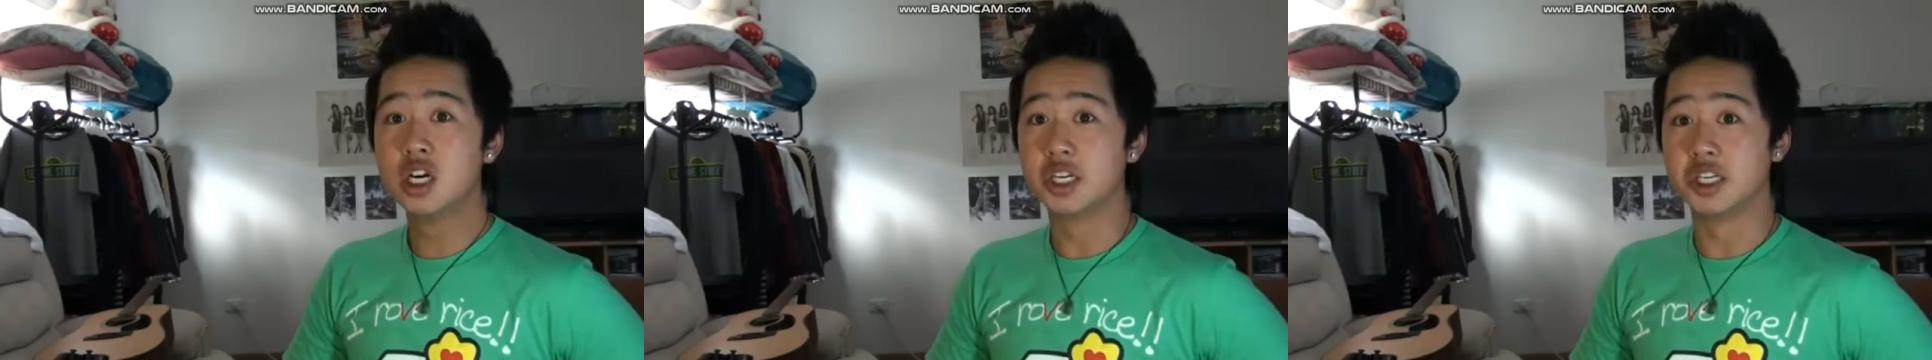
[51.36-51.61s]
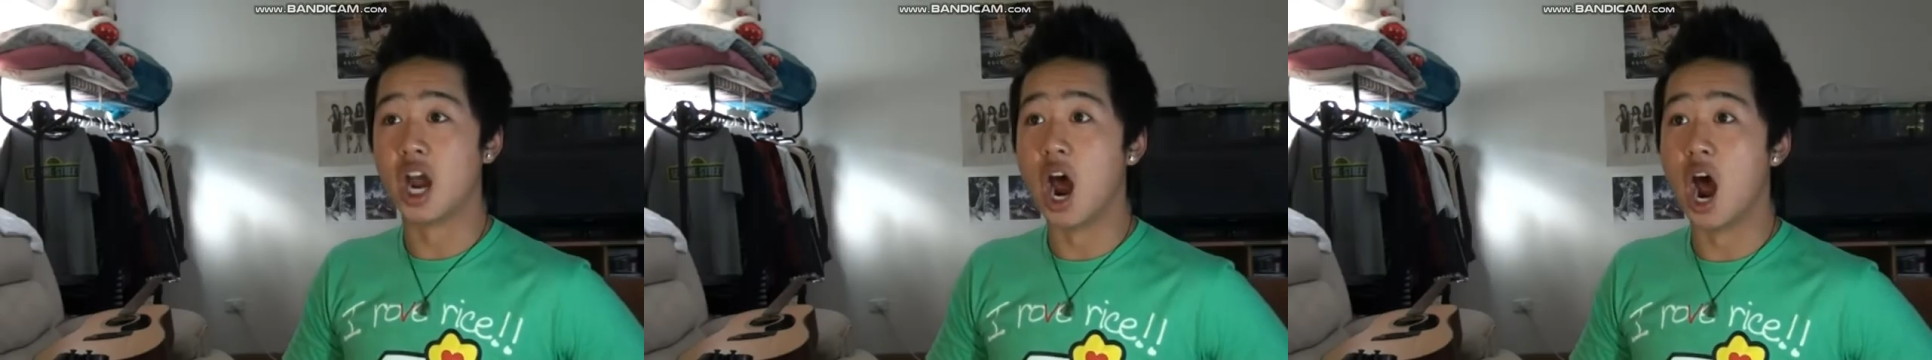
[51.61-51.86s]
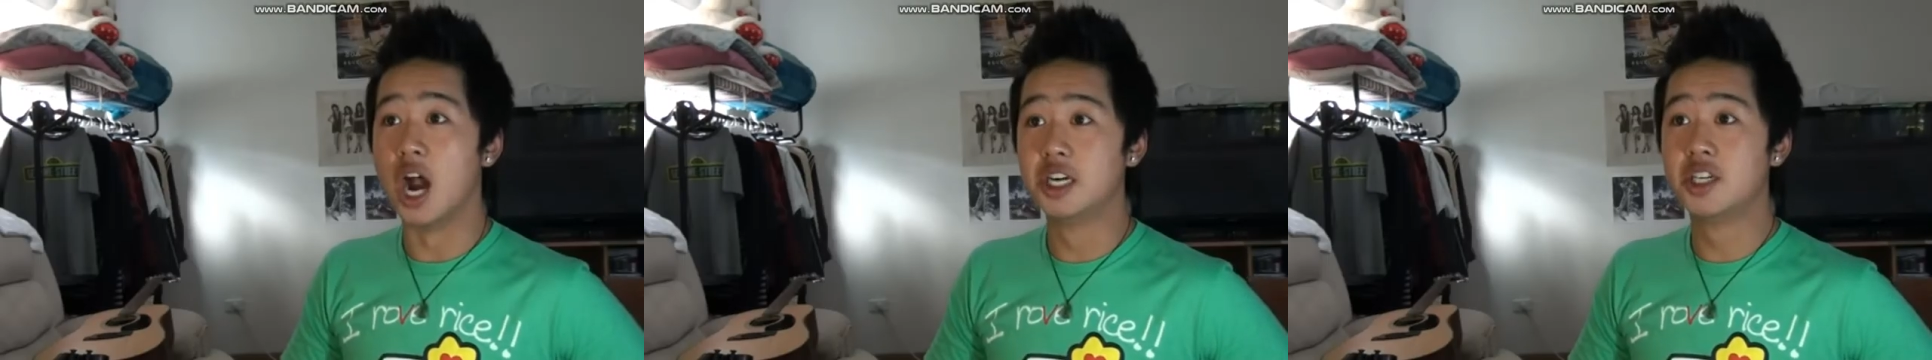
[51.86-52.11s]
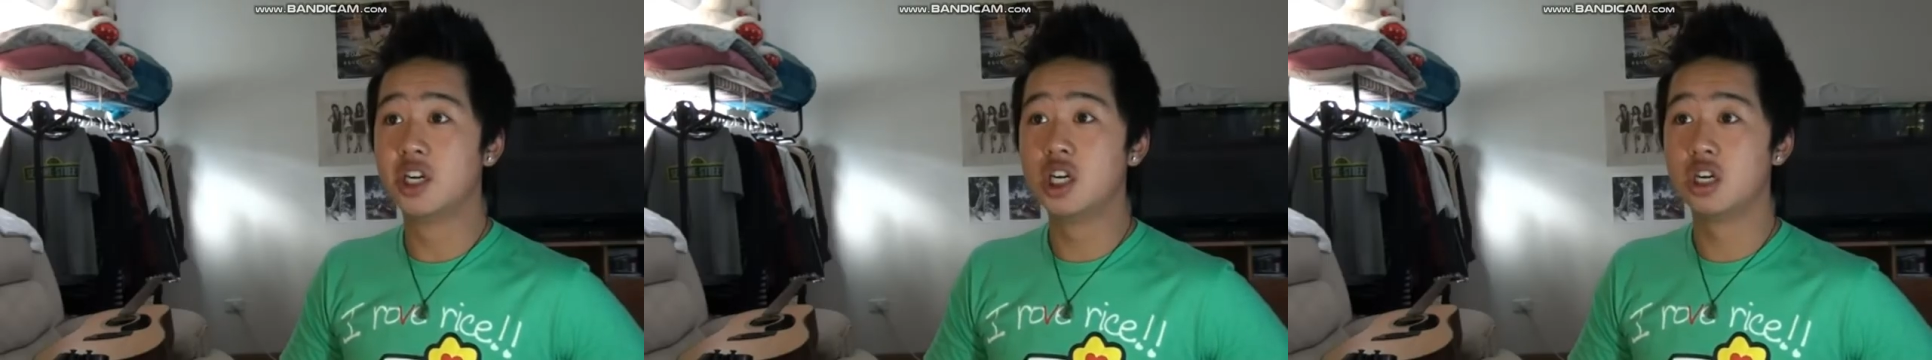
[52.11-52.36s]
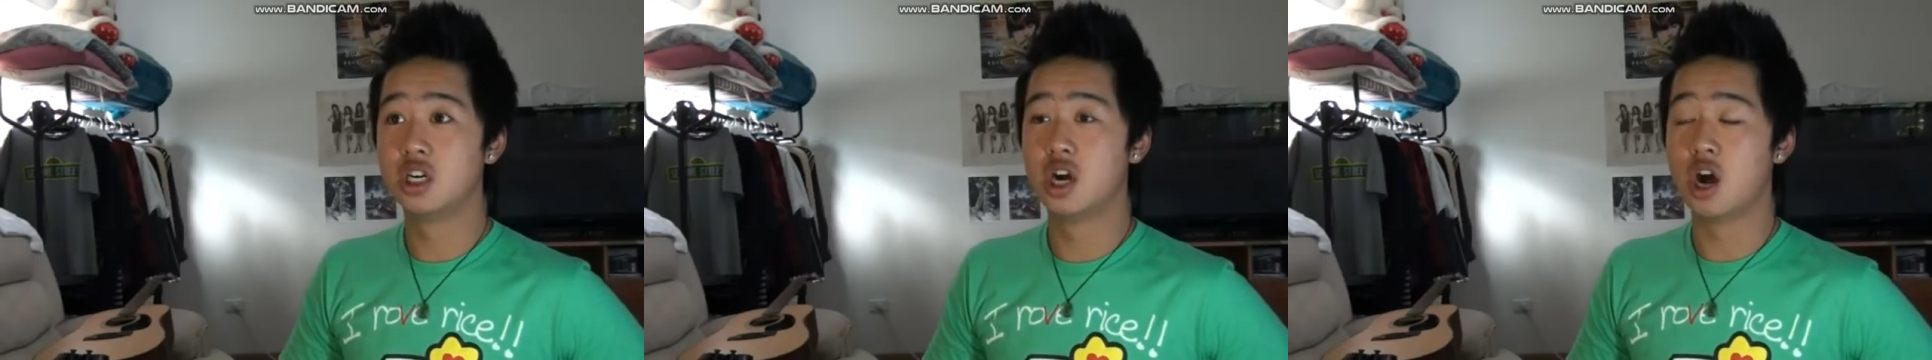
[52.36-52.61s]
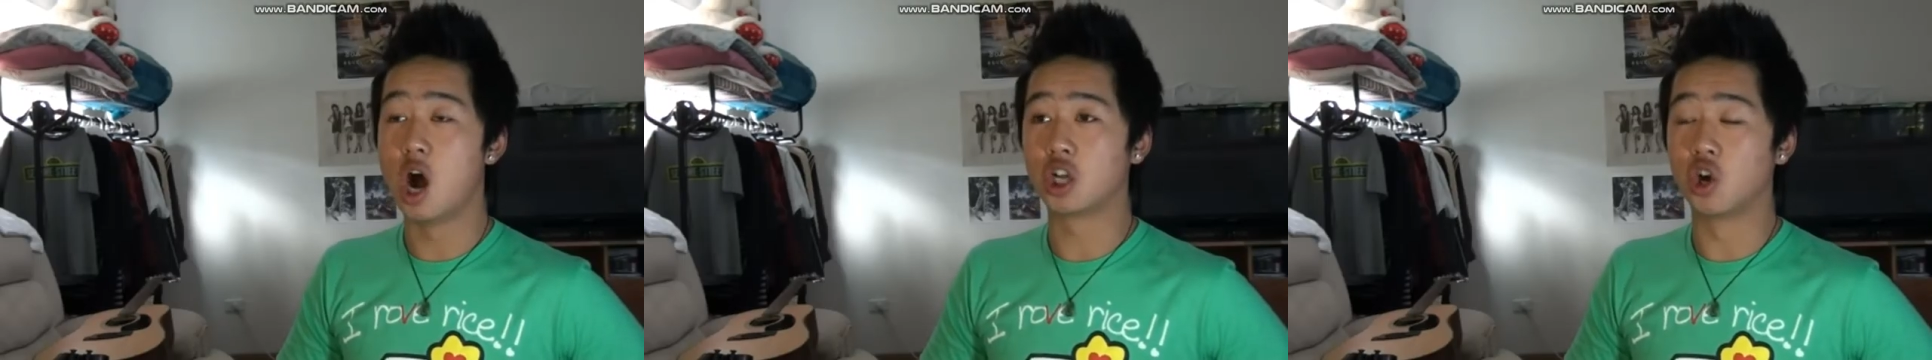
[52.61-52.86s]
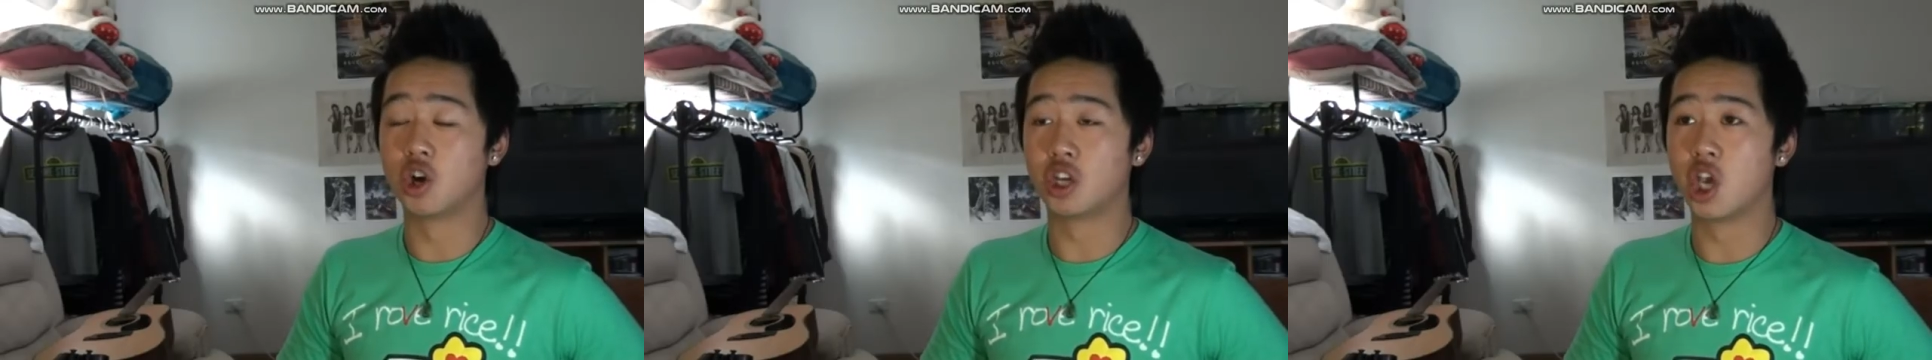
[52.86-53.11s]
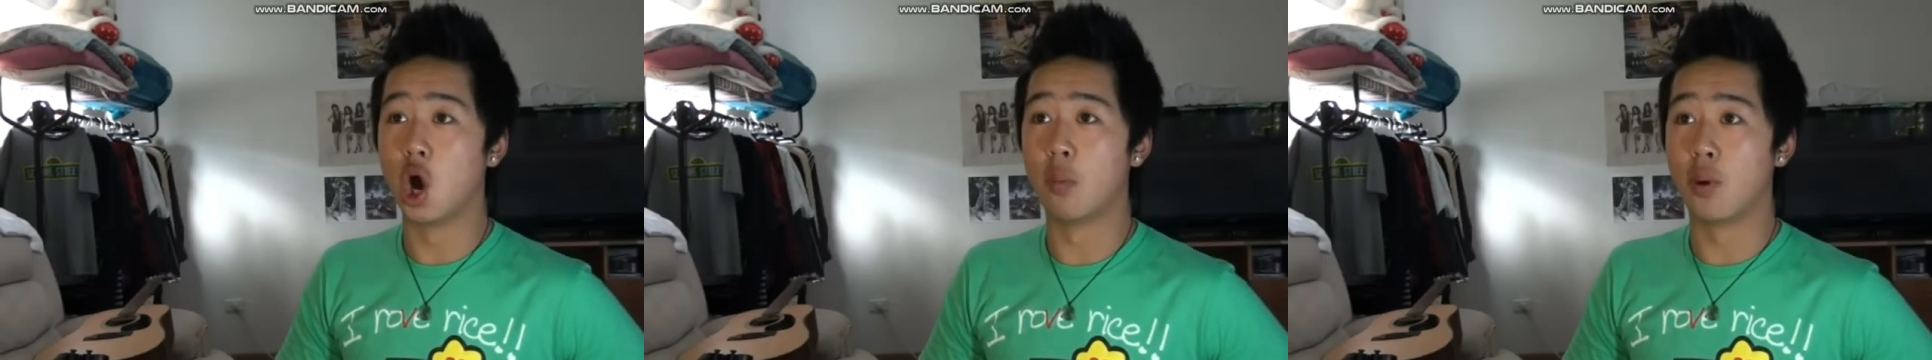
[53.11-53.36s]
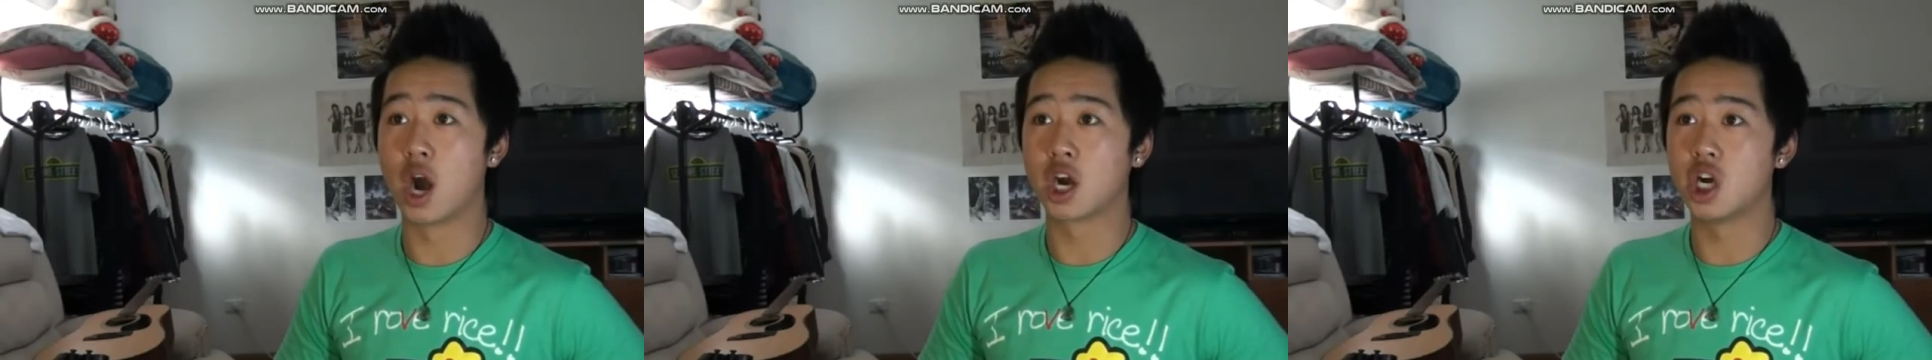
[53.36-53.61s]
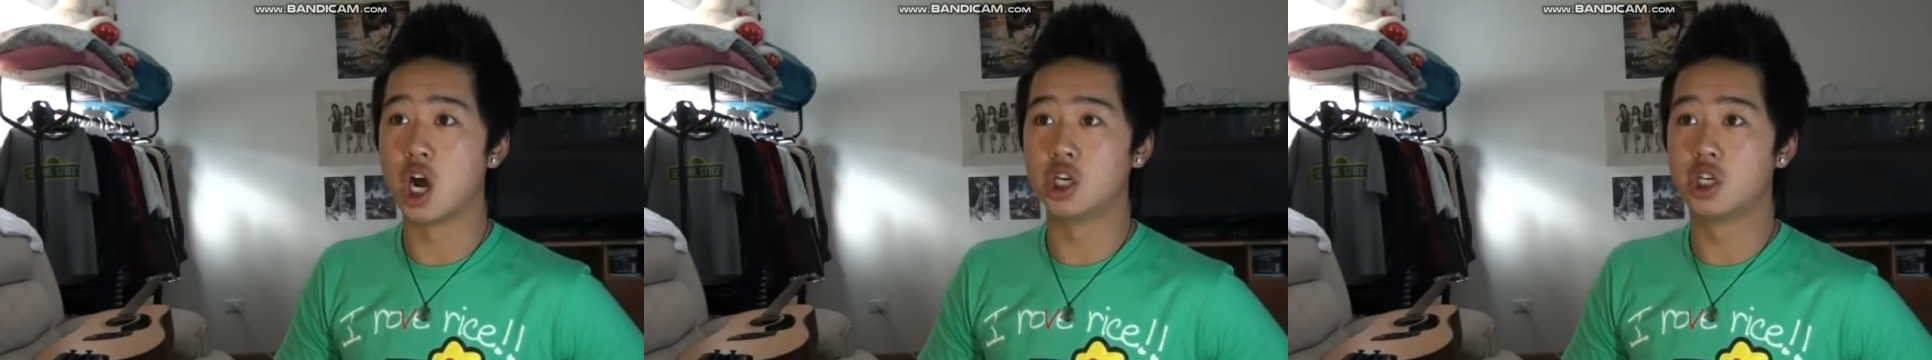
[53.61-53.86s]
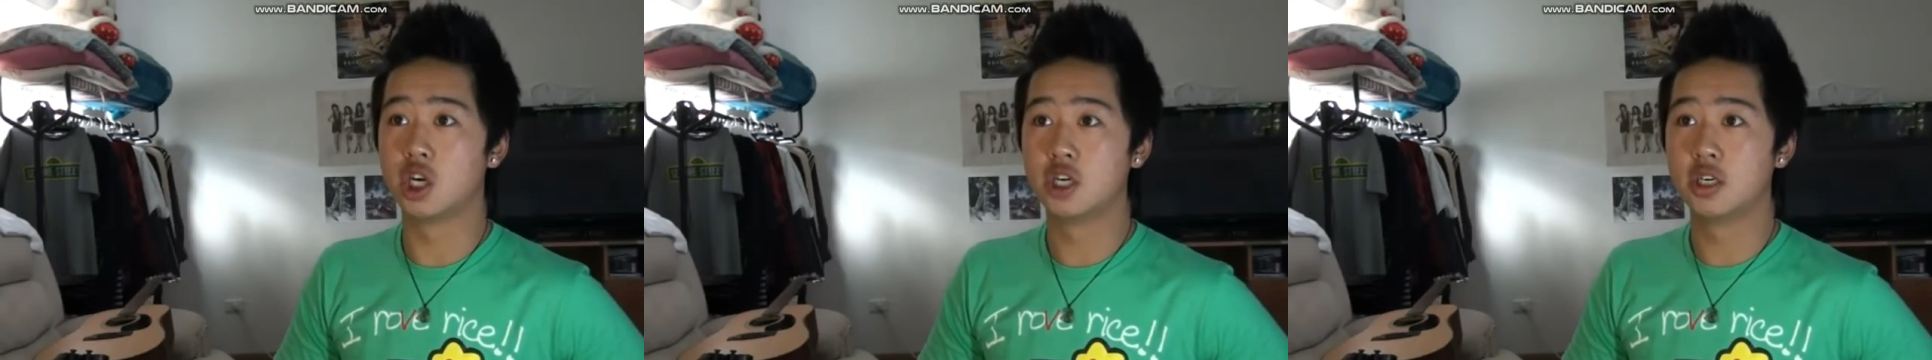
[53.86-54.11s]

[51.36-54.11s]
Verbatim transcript: Dad, I got a girl pregnant.